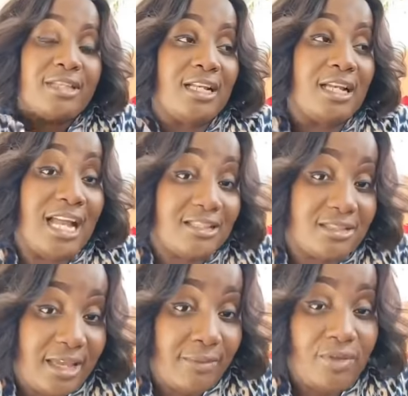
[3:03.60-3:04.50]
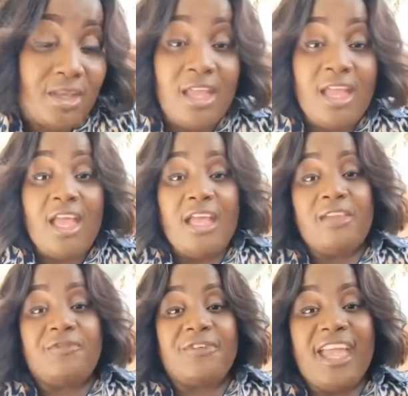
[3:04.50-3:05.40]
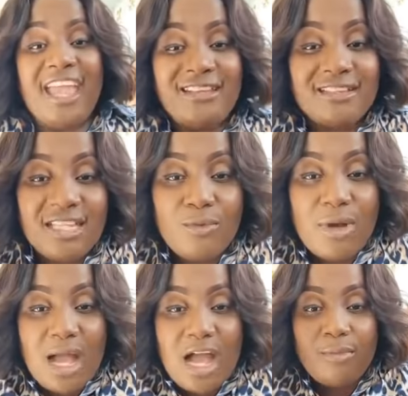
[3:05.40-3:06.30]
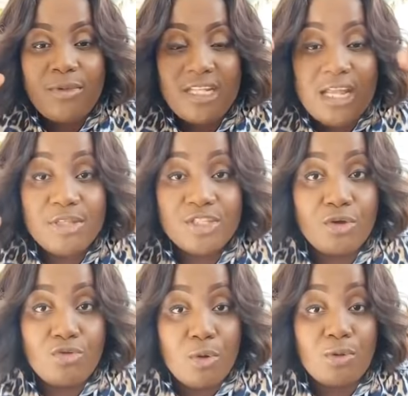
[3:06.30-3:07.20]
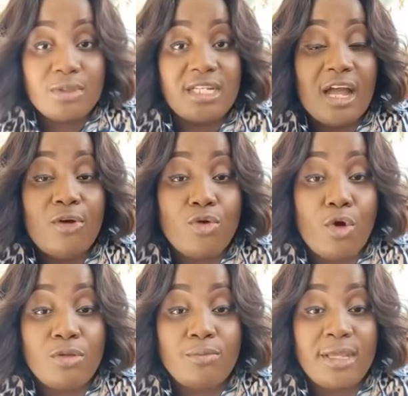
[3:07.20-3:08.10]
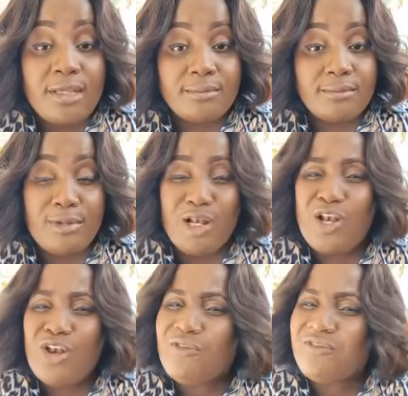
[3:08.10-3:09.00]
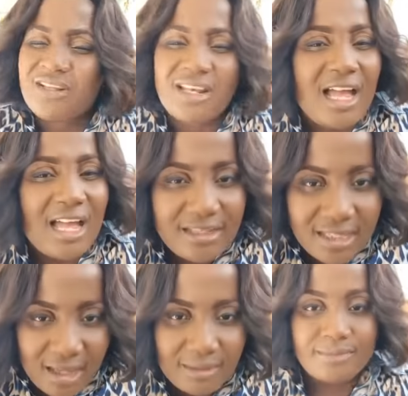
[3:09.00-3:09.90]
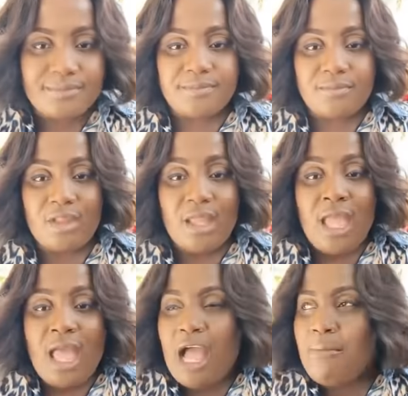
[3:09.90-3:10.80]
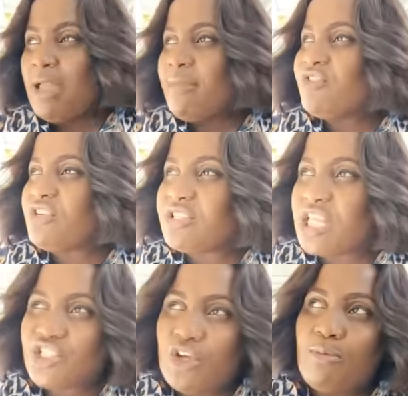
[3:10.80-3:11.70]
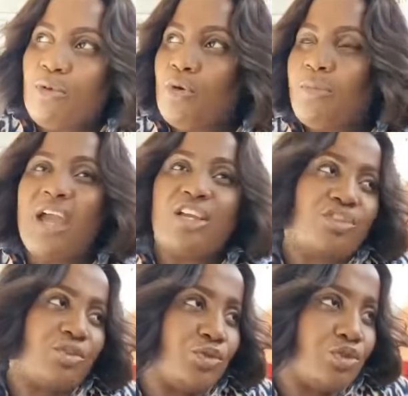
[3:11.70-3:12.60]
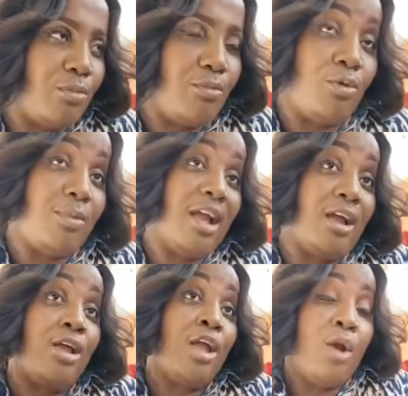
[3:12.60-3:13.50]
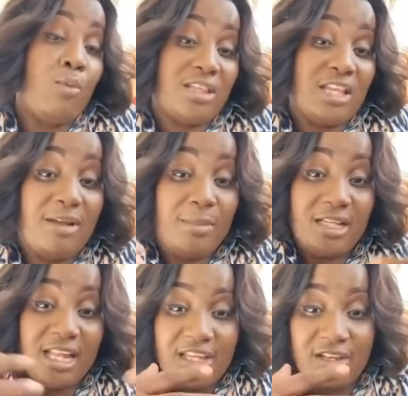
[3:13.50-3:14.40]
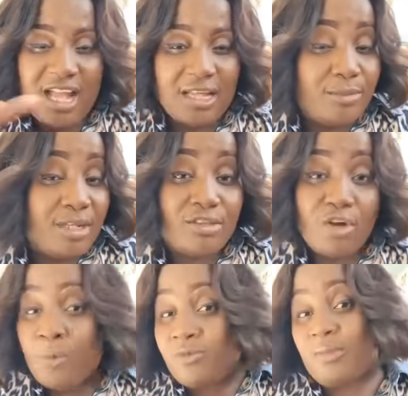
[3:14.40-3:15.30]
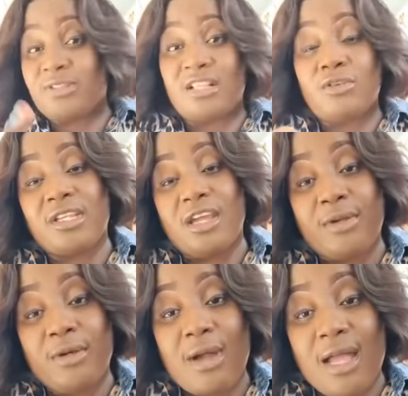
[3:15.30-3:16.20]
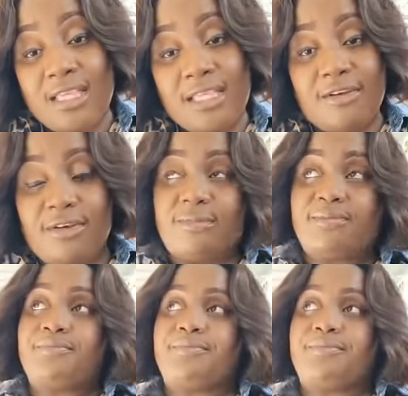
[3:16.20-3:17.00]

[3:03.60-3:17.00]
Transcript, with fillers: I tell God, say, if anything what happen in my surrounding around me, I love Claudia. I might be she say something about me or she do something about me or whatever me did that year. Cause me did so upset me say, look here, I don't want to hear it.